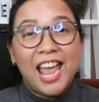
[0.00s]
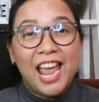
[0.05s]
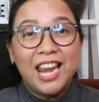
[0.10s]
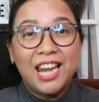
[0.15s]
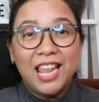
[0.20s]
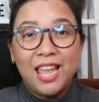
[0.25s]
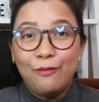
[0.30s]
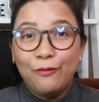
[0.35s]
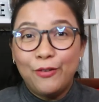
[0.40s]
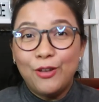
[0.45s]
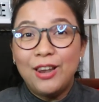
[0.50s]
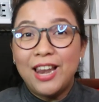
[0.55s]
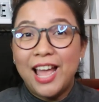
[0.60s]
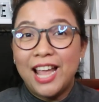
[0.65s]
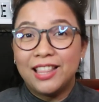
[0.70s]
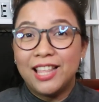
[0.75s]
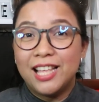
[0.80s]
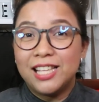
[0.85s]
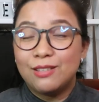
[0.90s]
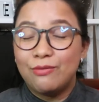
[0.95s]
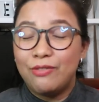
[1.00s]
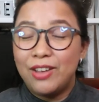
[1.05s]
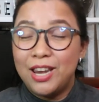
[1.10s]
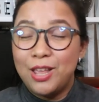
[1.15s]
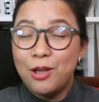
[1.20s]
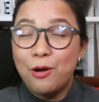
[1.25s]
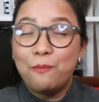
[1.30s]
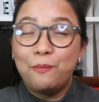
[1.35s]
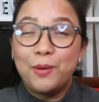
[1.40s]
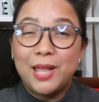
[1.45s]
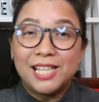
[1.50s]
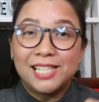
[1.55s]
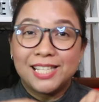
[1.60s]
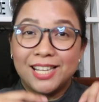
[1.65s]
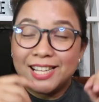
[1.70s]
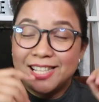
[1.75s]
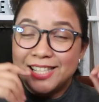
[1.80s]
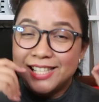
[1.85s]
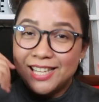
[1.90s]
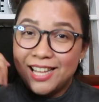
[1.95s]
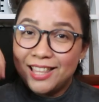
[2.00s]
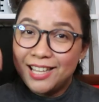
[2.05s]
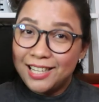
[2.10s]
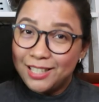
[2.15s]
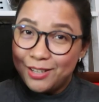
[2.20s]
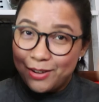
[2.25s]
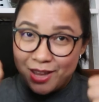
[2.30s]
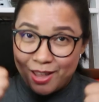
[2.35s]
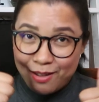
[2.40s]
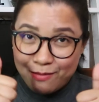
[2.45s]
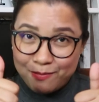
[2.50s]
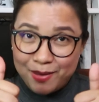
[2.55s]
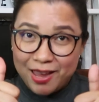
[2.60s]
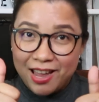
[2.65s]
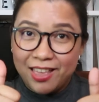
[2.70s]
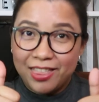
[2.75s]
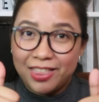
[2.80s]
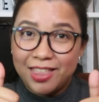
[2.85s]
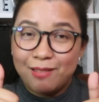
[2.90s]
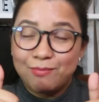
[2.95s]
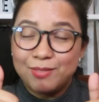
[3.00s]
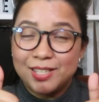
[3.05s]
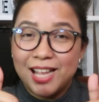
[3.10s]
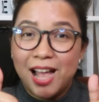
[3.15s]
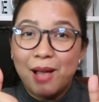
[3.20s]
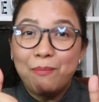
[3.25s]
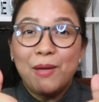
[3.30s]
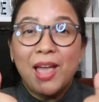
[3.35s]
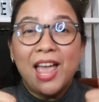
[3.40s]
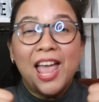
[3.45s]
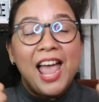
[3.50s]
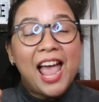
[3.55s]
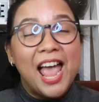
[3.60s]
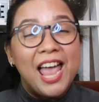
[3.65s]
And if you like this video, please consider to give me a thumbs up.